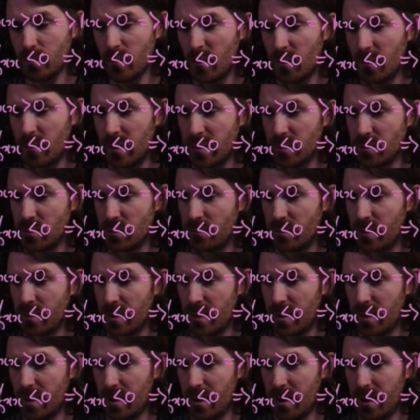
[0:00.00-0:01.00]
Right, so
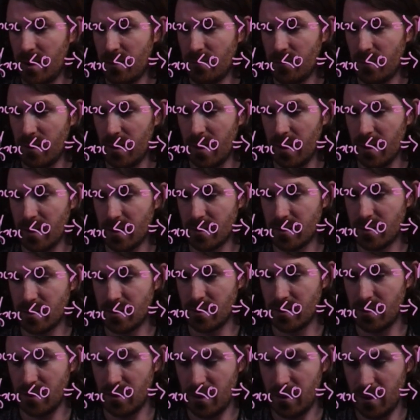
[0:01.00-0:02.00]
if fx
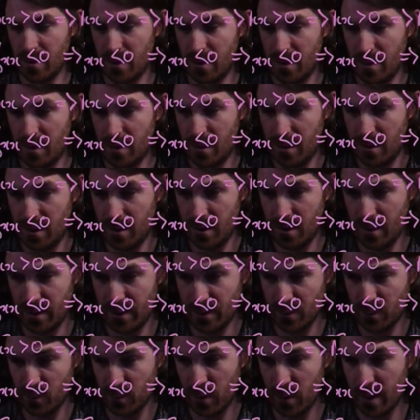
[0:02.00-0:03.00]

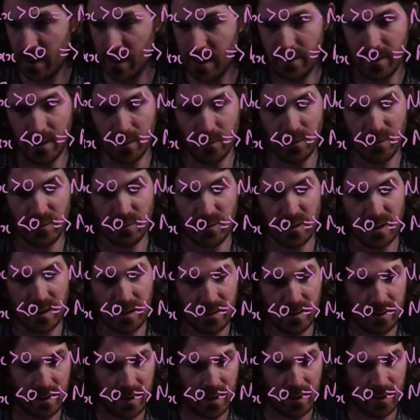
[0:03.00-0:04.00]
is y, then we've seen
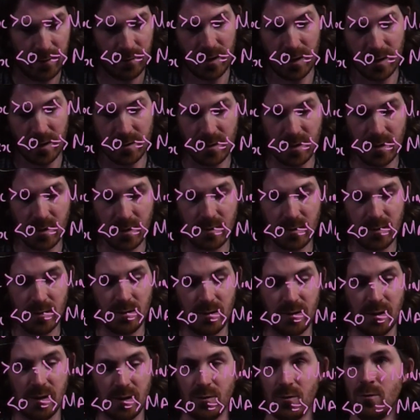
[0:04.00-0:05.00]
that fxx is
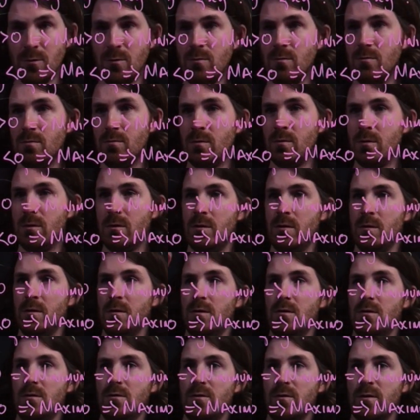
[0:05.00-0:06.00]
0.
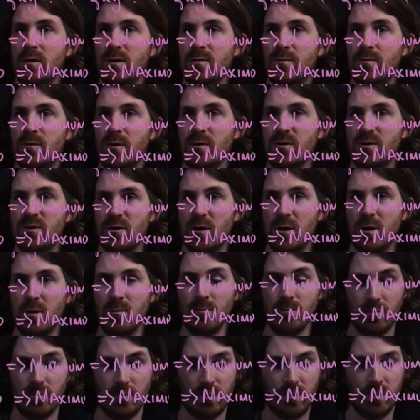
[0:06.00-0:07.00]
So this first term
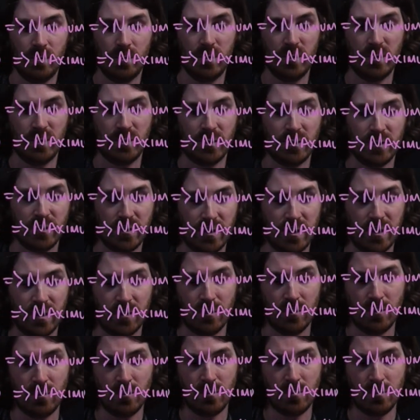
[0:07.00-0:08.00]
is just
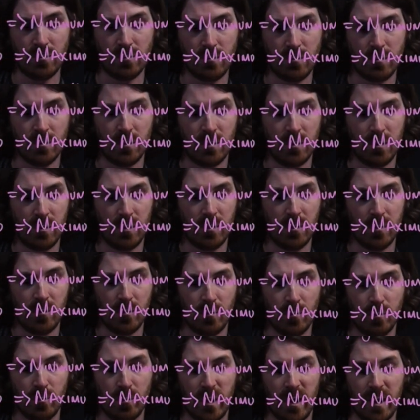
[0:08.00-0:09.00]
0
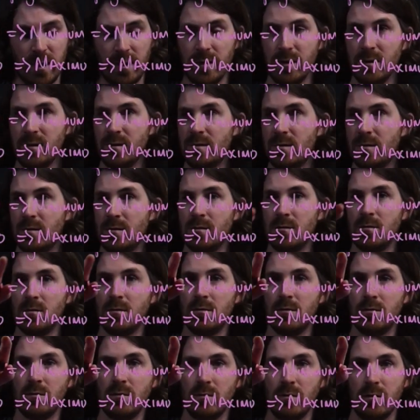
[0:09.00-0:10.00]
minus
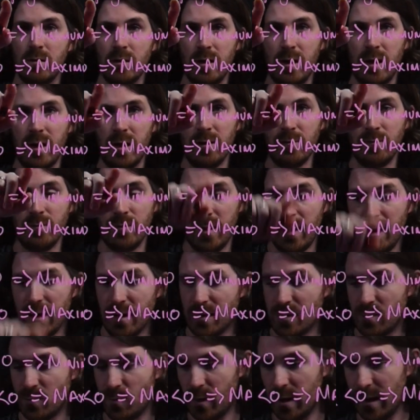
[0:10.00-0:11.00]

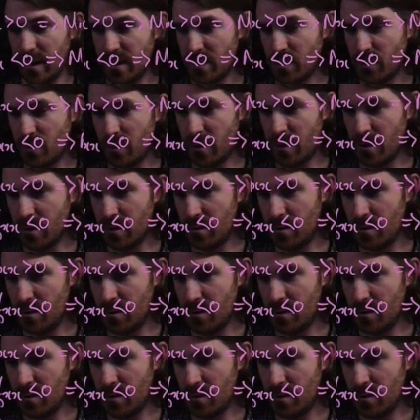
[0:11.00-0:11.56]
fxy squared.